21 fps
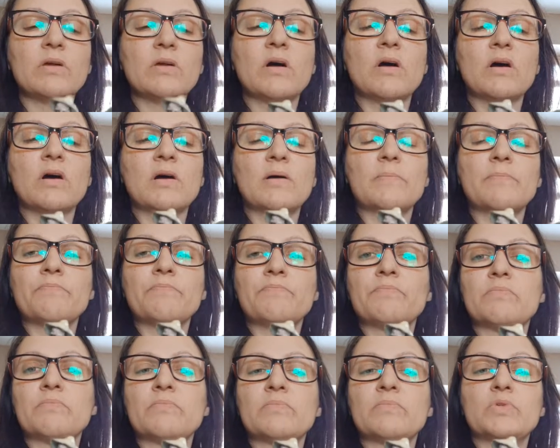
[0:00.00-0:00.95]

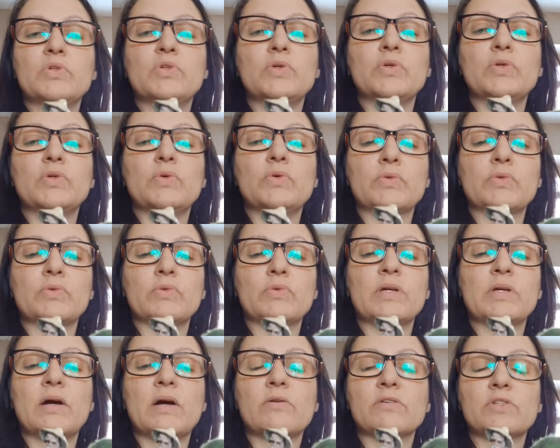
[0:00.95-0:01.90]

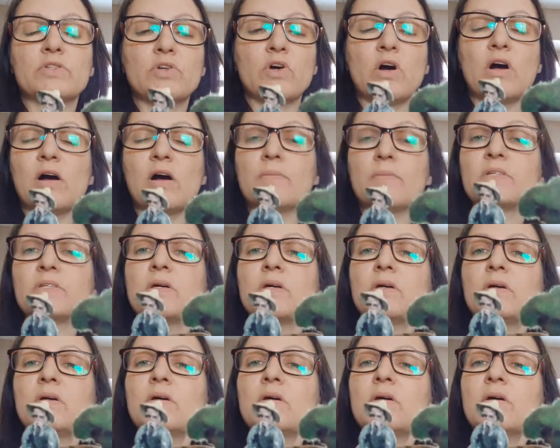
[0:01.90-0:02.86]
2-3 hours tops.
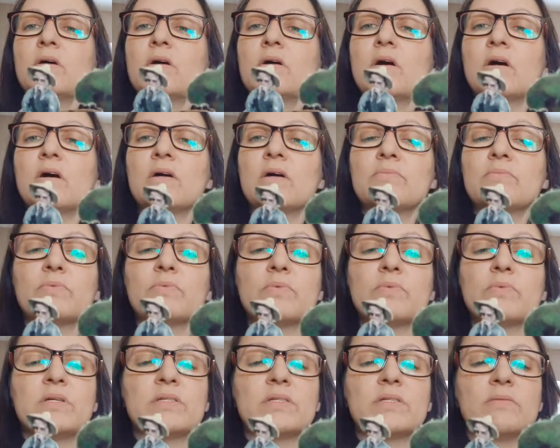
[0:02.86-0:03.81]
The
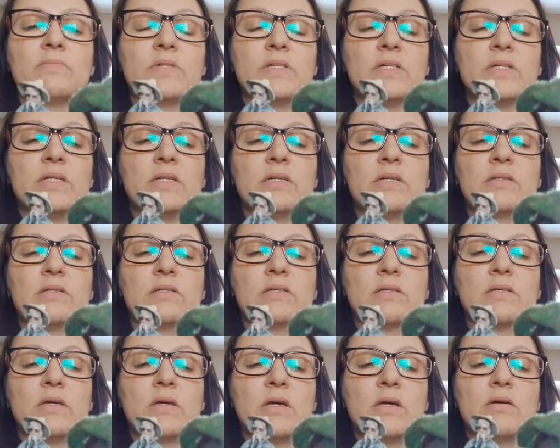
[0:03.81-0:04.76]
reason being
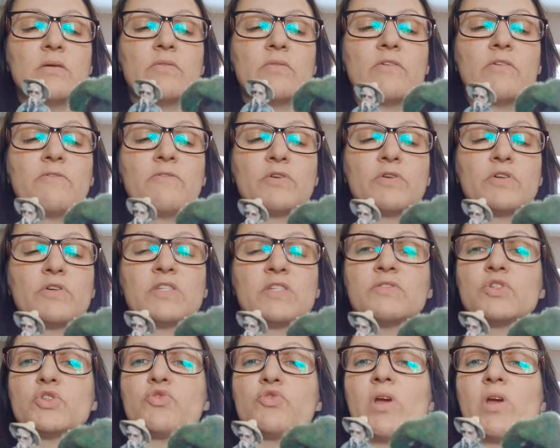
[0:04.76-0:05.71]
is the first
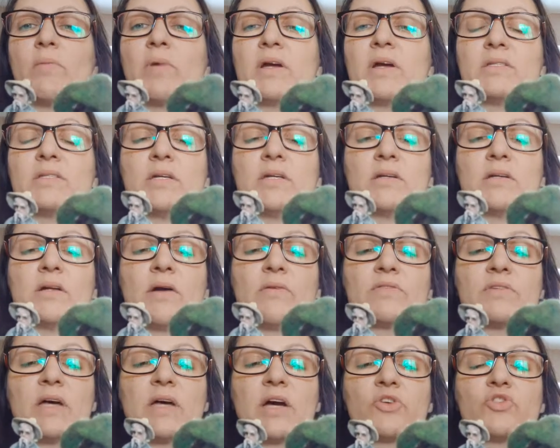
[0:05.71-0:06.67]
stream I did, I
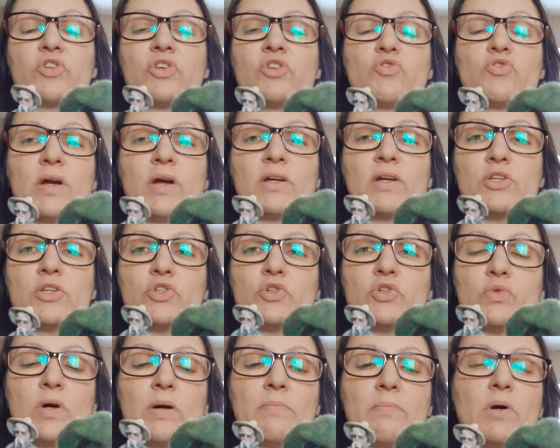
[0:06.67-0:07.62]
was actually trying to
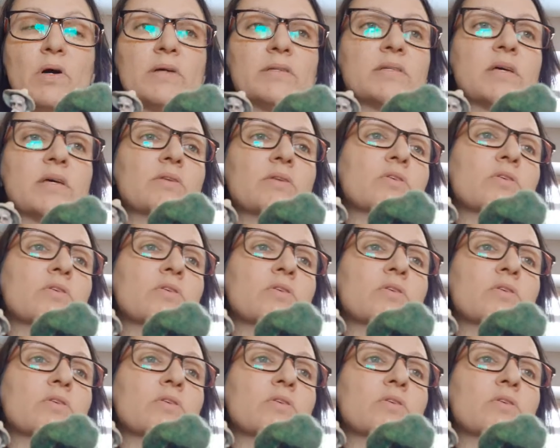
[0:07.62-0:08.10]
do a bonsai.